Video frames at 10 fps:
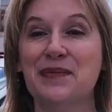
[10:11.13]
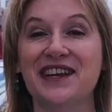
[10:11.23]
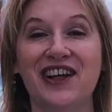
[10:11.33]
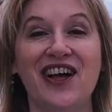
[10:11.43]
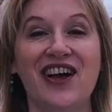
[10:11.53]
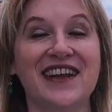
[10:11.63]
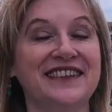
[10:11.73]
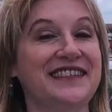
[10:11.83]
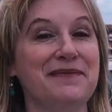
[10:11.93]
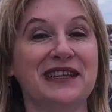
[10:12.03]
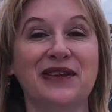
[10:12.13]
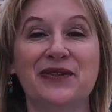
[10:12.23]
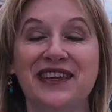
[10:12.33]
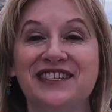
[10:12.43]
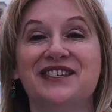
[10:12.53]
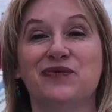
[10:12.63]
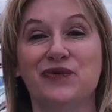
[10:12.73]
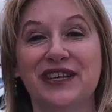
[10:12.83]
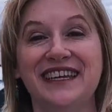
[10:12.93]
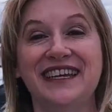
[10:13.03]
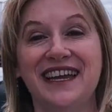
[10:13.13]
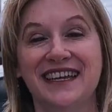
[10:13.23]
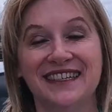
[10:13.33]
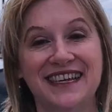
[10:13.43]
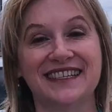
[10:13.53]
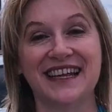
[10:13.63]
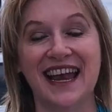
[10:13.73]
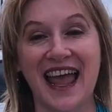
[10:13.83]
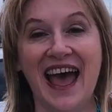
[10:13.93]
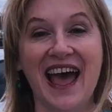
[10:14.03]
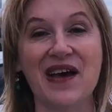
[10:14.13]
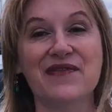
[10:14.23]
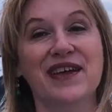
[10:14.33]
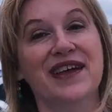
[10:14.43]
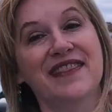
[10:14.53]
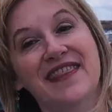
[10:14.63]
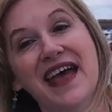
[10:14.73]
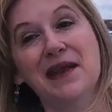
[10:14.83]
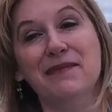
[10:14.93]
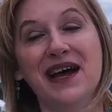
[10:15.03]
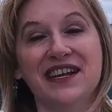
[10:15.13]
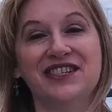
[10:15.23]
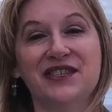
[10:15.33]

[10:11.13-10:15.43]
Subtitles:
But in all honesty, Midlothian just really does not have that much.